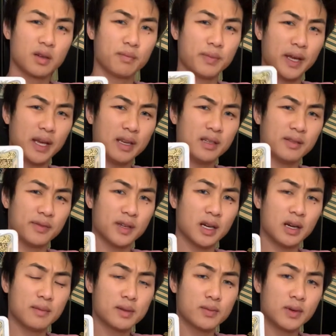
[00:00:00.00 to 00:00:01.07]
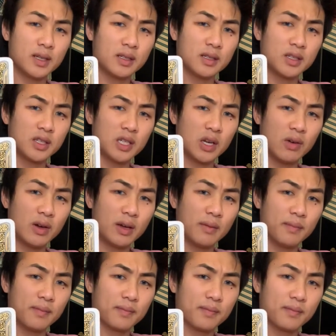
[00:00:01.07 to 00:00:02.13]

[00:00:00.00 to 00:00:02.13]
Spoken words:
Page of Cups wanted to show up.